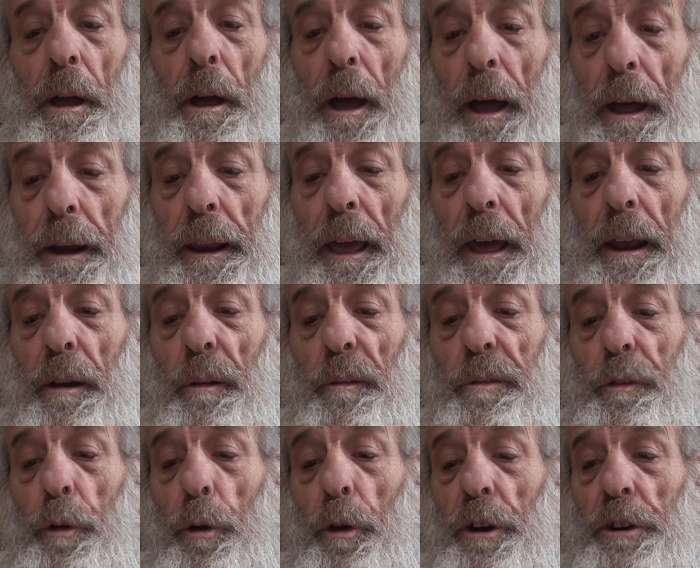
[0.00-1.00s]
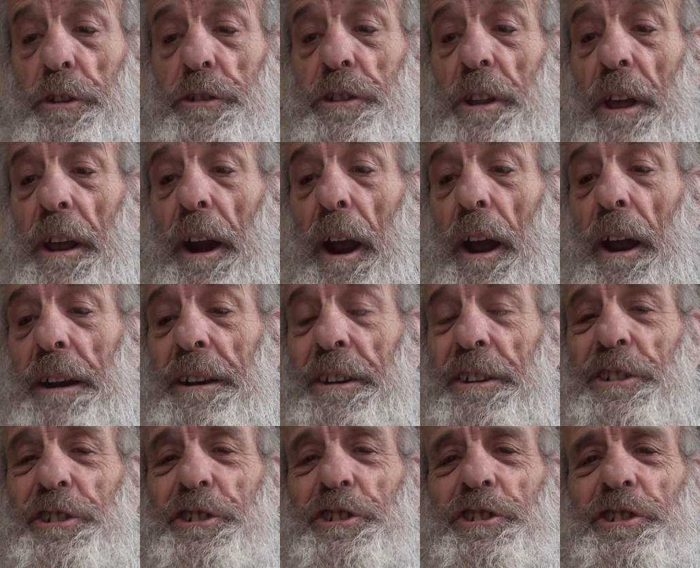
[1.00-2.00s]
And then of course there are
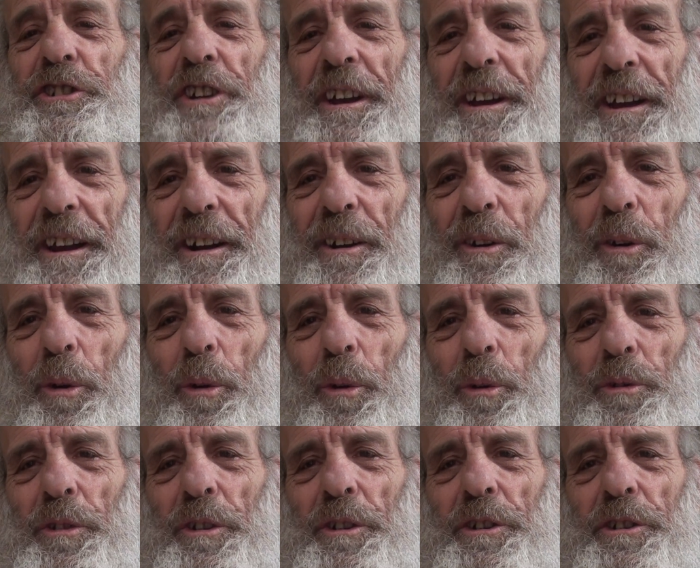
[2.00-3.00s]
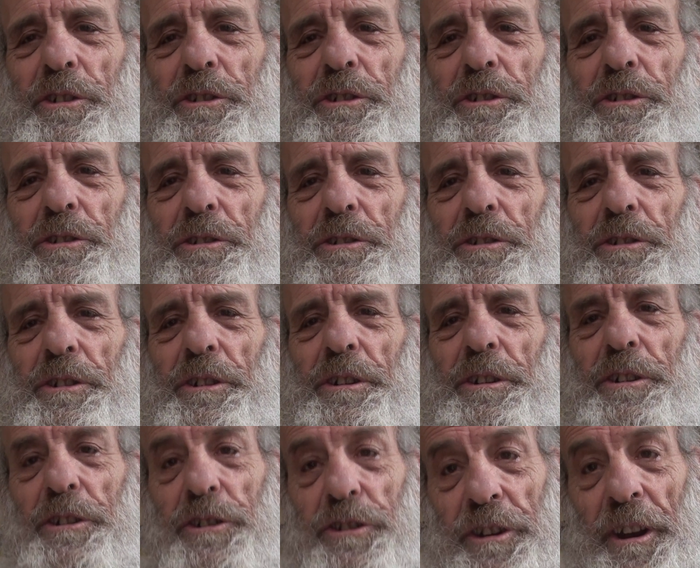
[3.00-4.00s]
the shareholders.
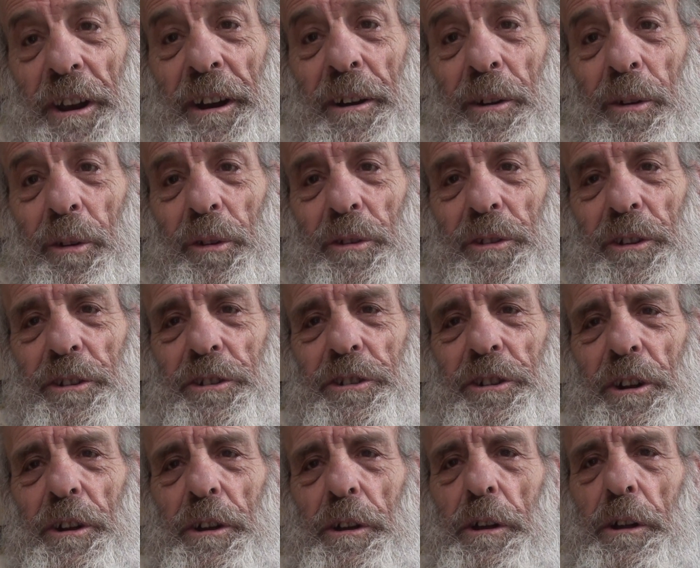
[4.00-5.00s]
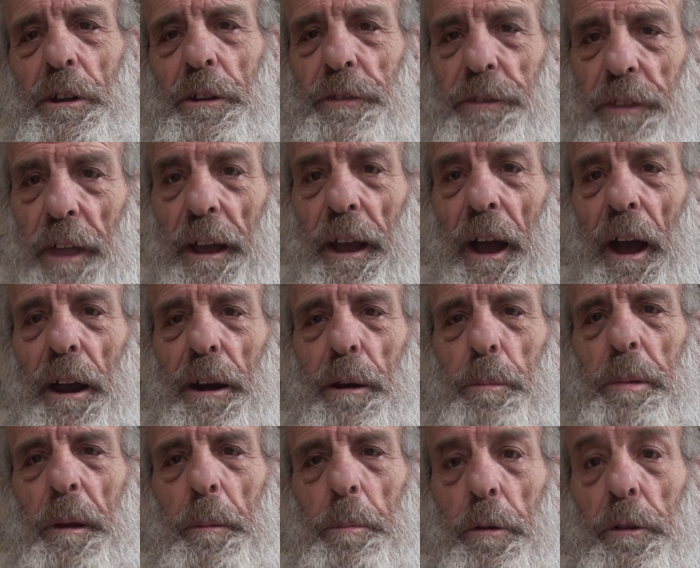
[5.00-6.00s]
And the shareholders they are the
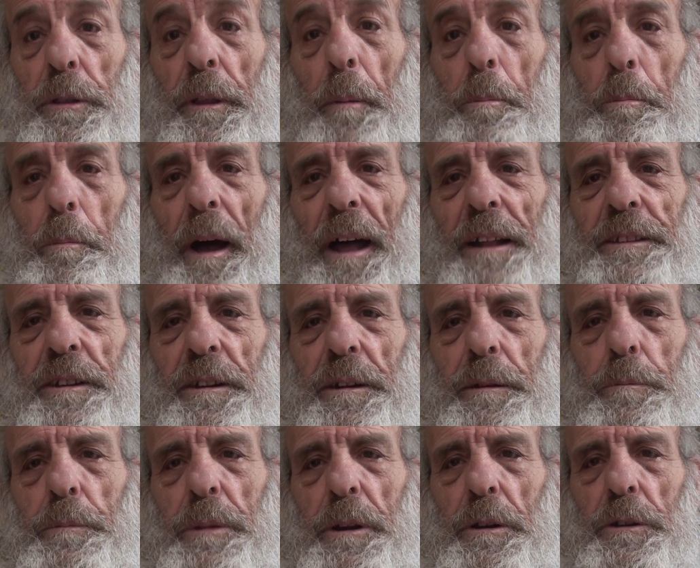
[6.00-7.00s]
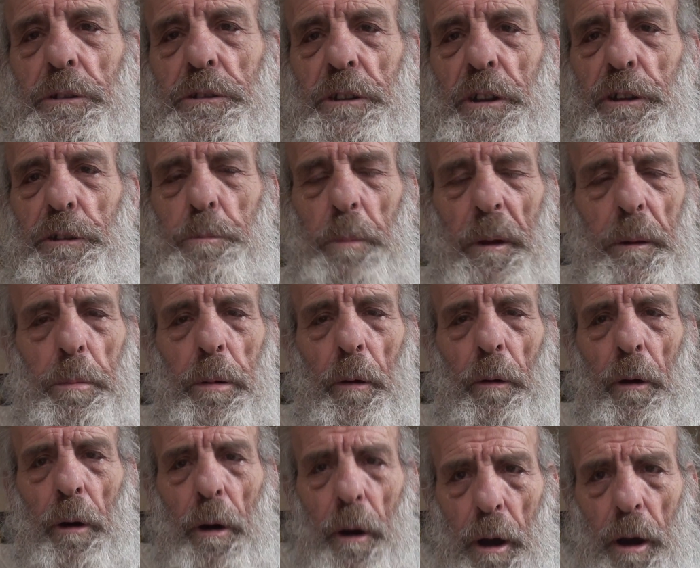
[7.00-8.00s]
people that matter because these
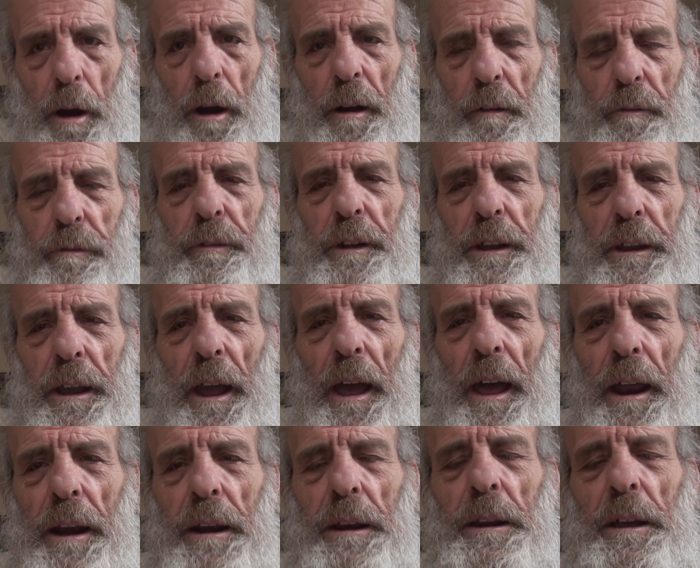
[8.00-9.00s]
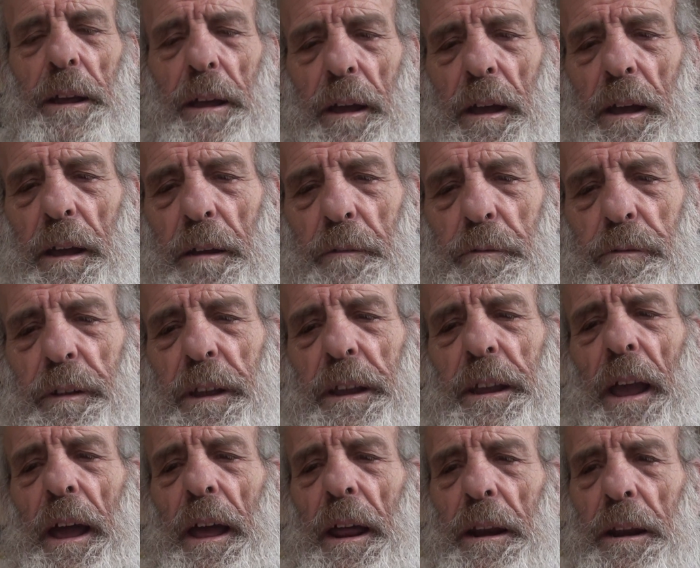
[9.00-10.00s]
people, if we can, uh, if we
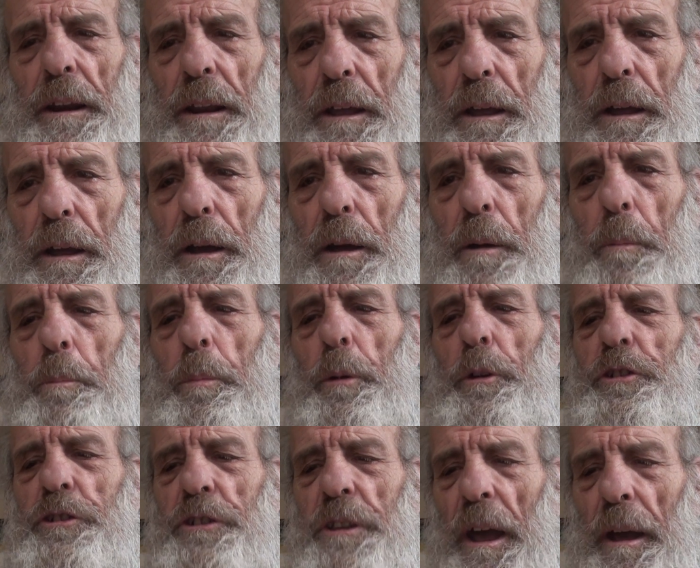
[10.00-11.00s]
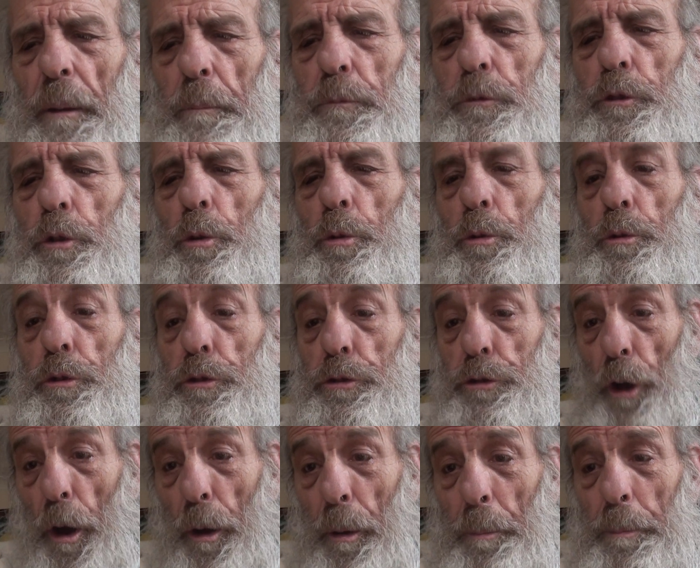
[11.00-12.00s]
can uh, push them to
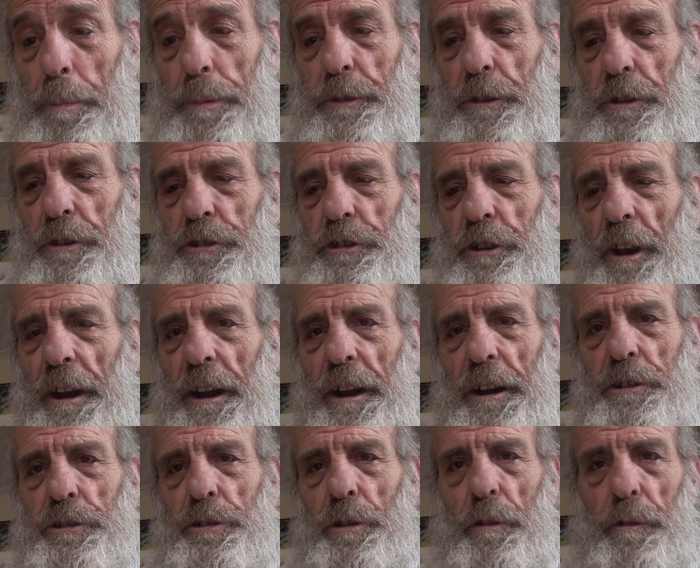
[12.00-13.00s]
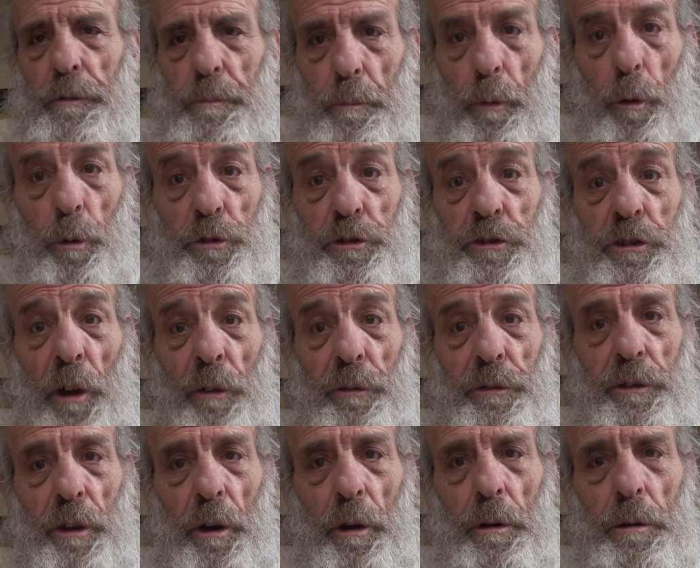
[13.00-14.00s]
dump the shares of
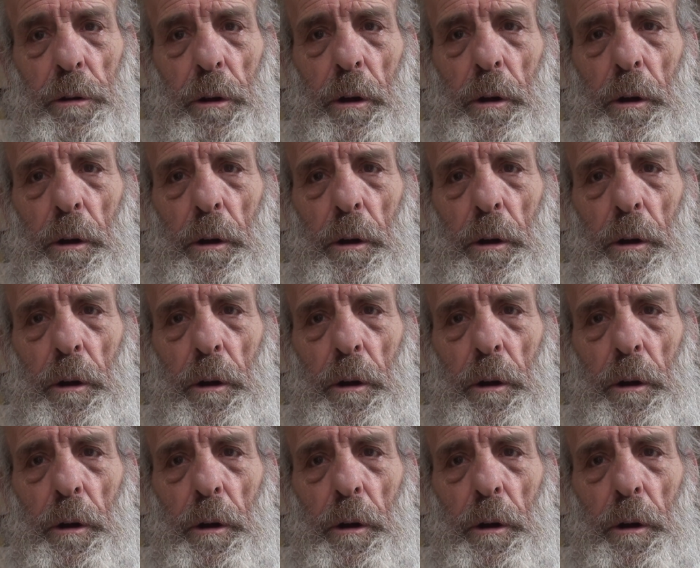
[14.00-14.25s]
Monsanto,